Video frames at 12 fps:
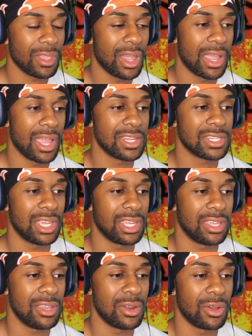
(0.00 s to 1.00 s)
I guess,
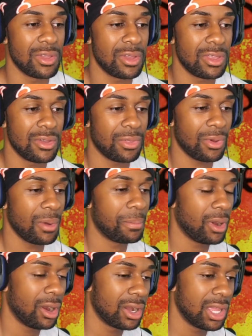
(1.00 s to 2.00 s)
like, you know, you throw a
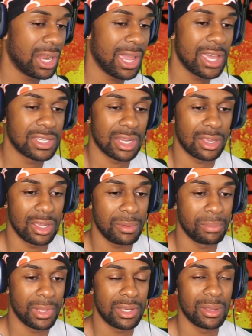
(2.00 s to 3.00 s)
party and it has a
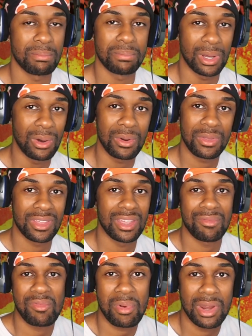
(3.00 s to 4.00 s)
good blend of both.
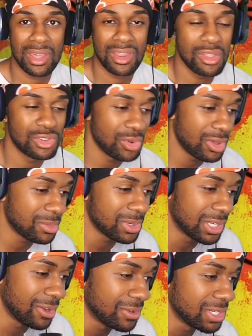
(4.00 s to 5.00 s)
Everybody can enjoy
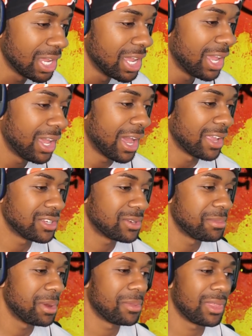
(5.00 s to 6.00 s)
themselves. I just
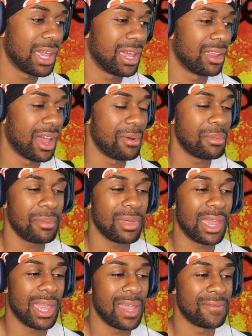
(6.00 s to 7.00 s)
remember that. I remember
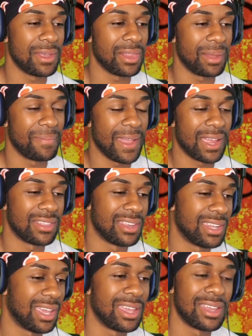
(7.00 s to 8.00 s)
that heavy, like, back in the
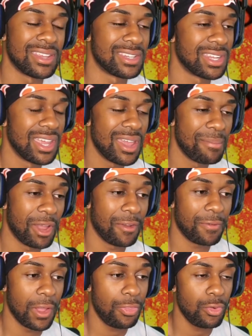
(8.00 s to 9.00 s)
day, because my
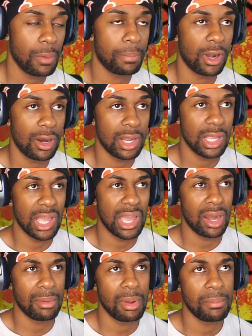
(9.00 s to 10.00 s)
friend threw a party,
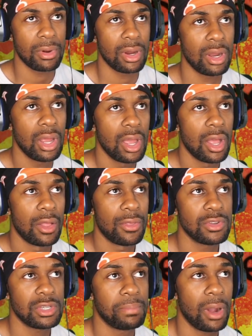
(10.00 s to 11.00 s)
and I remember
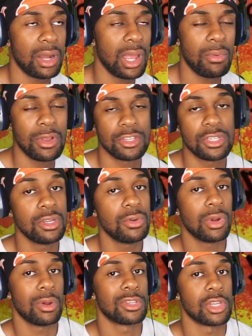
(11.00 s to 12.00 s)
there was a party I went to
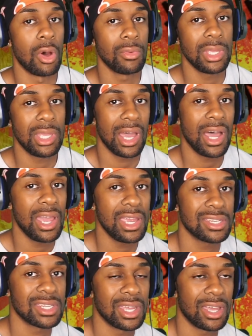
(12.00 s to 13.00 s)
where it was only
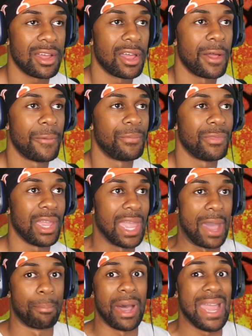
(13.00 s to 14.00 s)
guys,
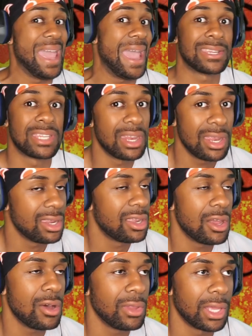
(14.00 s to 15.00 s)
by accident,
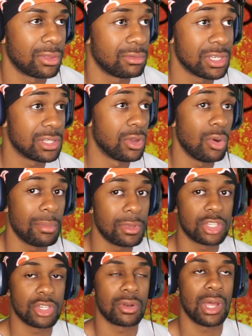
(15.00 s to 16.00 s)
you know, like, just no
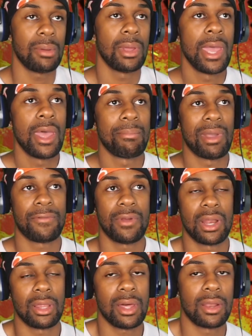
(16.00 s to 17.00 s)
women showed up. My
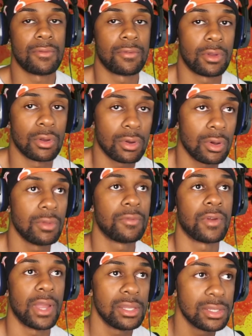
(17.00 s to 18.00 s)
friend had a lot of
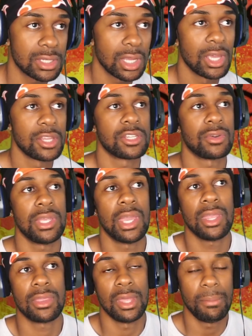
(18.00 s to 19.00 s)
girlfriends, so he
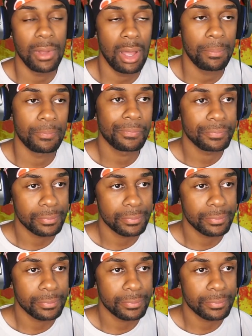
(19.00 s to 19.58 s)
hit them up.